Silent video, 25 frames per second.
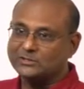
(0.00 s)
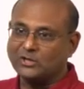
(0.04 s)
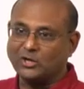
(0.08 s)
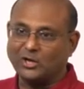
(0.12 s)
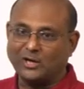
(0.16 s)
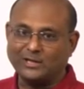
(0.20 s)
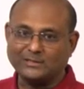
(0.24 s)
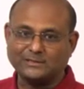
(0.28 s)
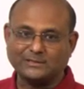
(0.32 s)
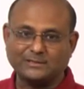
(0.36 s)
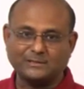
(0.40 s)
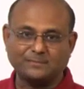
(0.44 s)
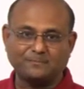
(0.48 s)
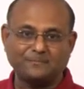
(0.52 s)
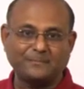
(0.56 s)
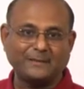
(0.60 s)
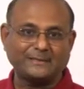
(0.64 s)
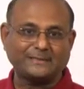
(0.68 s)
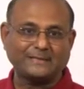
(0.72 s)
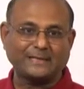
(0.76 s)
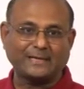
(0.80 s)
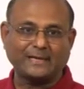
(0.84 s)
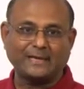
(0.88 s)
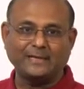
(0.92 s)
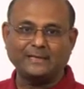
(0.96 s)
laws,
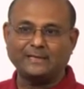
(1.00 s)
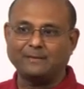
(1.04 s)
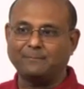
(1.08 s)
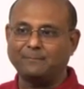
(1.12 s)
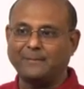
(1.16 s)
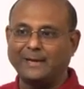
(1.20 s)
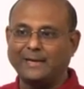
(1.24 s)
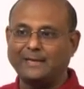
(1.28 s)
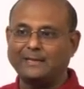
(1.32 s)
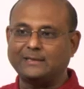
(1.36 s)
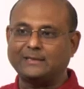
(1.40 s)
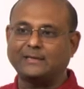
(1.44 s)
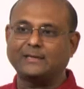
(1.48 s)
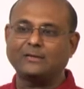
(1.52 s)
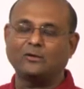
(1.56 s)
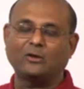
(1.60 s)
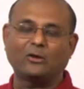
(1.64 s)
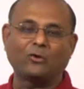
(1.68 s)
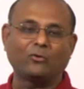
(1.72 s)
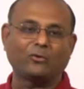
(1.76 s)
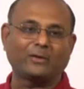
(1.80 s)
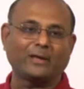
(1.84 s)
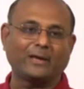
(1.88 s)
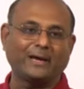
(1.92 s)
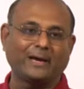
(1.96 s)
basically the main thing you are
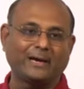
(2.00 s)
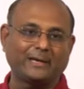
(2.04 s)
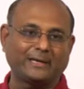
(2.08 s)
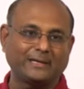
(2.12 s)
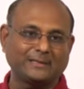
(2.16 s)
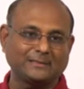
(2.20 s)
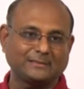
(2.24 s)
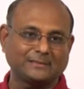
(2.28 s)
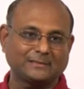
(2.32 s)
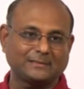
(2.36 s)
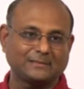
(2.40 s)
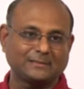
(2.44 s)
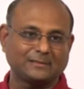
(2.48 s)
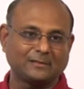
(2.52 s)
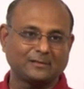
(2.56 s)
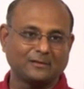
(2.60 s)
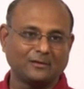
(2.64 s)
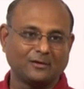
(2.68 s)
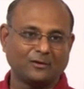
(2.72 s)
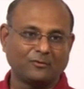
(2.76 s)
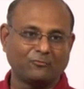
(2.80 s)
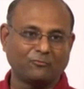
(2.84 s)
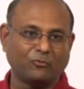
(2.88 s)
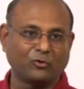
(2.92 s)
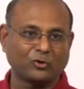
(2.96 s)
looking at is
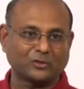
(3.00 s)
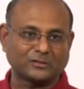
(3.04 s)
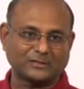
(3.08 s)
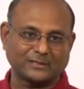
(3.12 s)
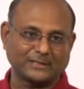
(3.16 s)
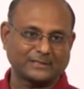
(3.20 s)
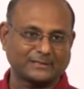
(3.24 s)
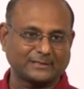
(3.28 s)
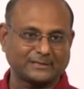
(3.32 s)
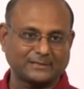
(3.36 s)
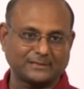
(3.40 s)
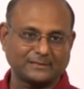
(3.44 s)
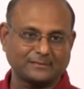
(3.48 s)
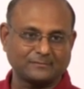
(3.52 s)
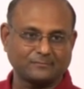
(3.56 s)
forces.